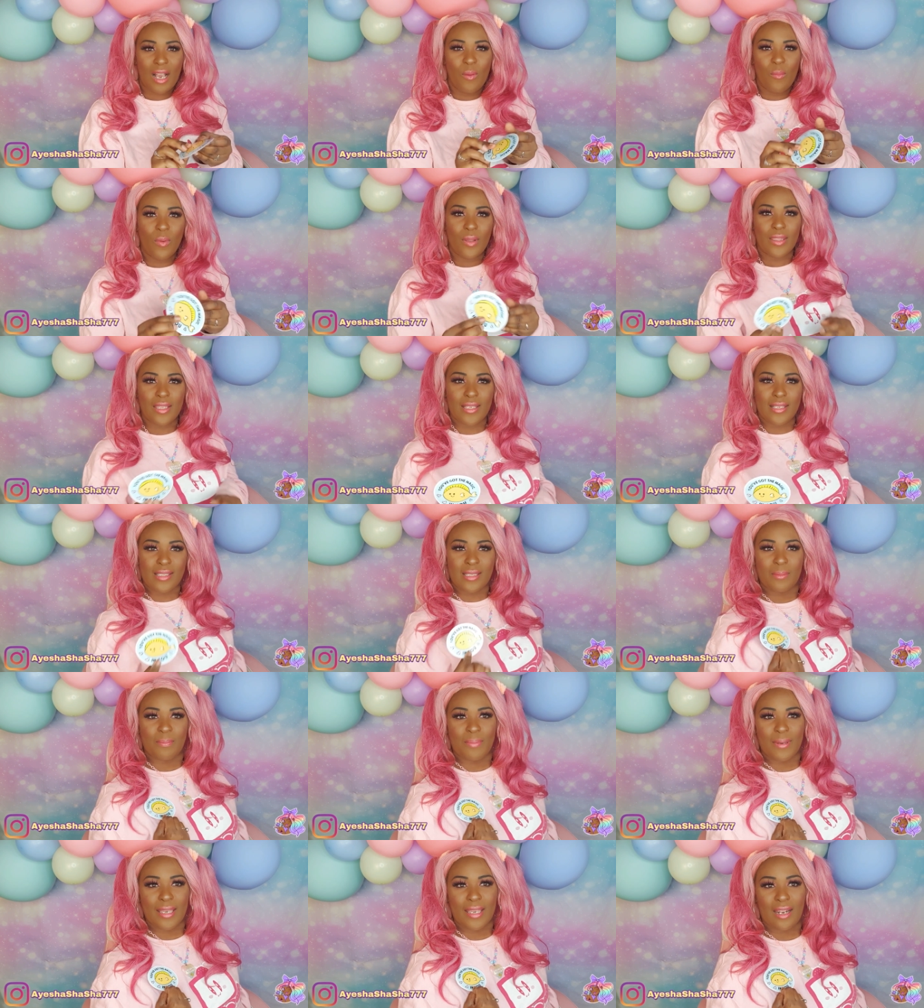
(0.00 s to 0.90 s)
I want this
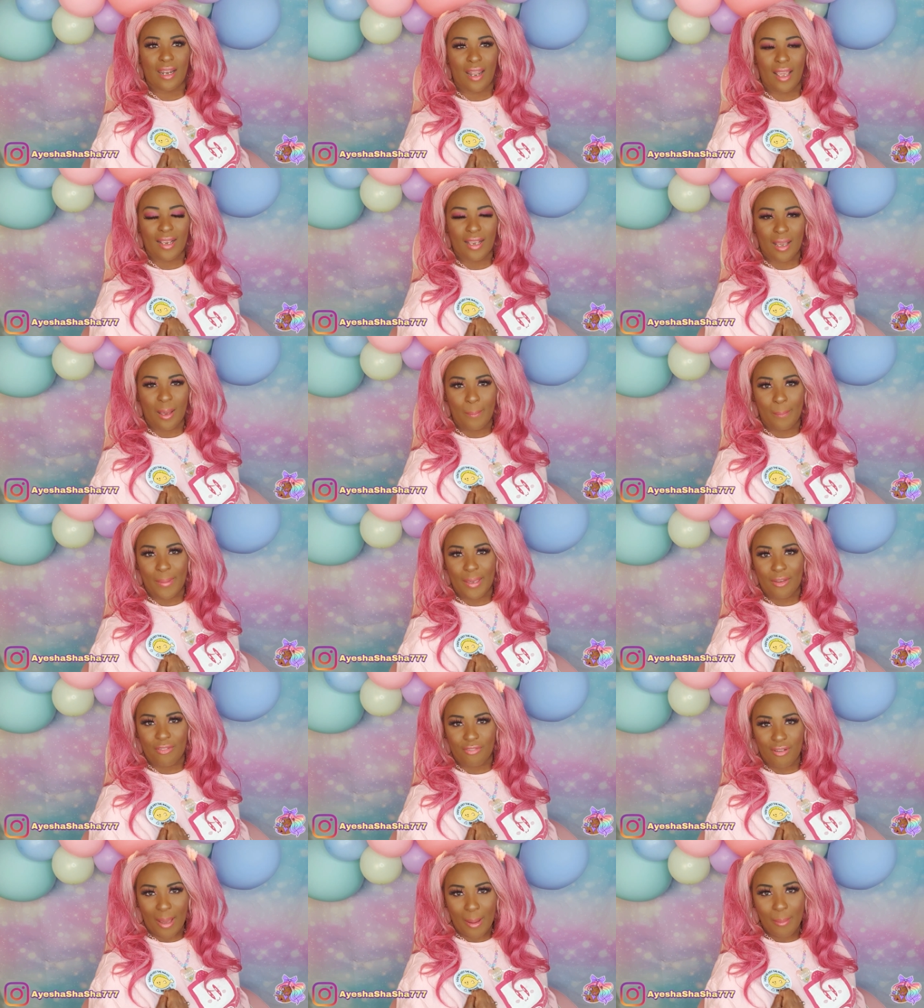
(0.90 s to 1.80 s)
to be like a
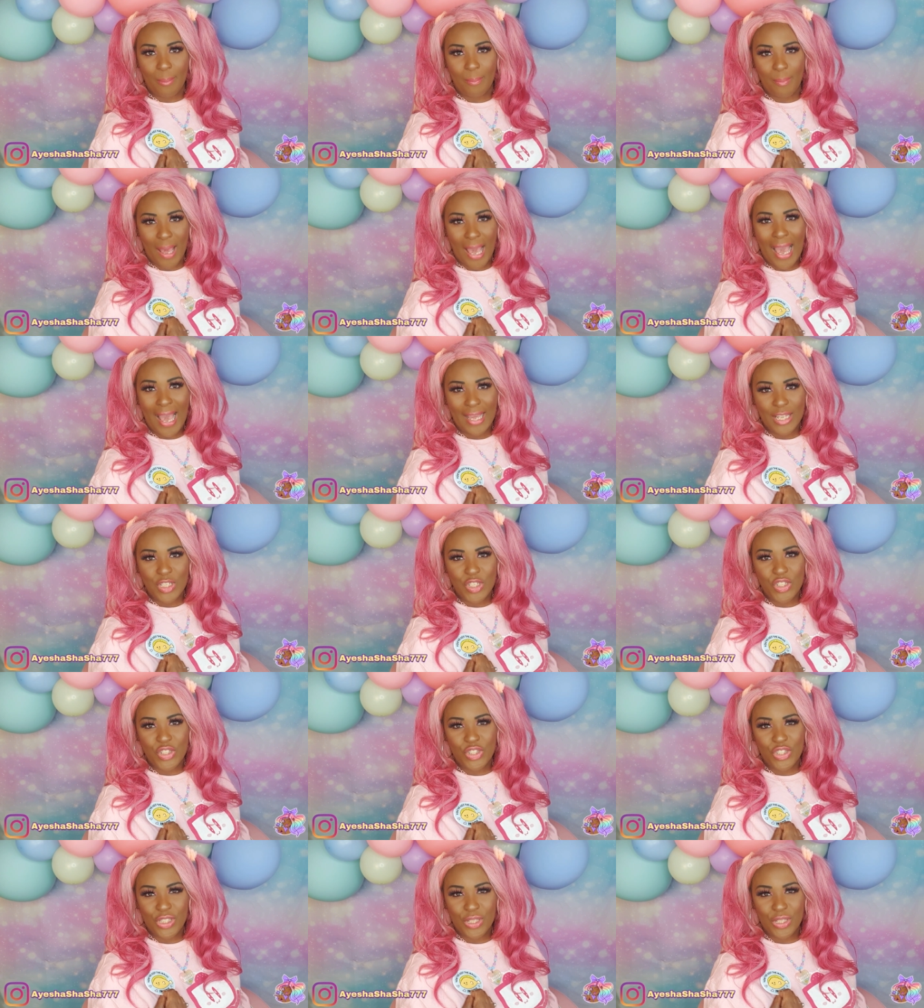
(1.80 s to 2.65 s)
big fat badge.